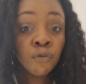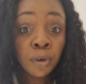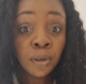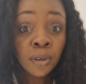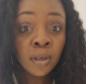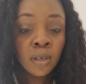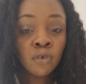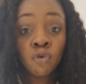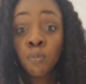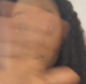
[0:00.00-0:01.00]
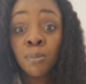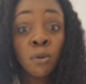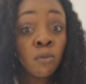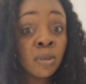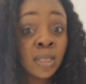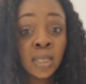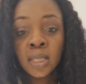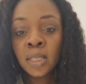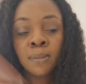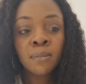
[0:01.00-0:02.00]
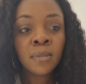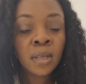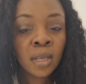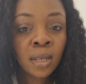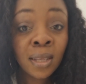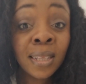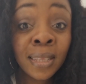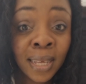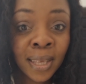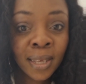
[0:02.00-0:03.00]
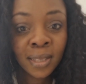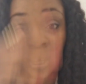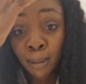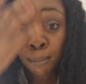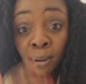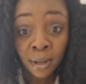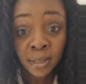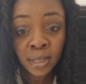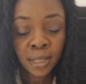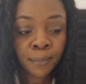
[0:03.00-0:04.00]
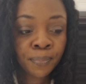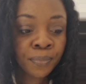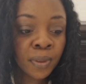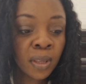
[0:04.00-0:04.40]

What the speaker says: truck so people would see him naked and bloody.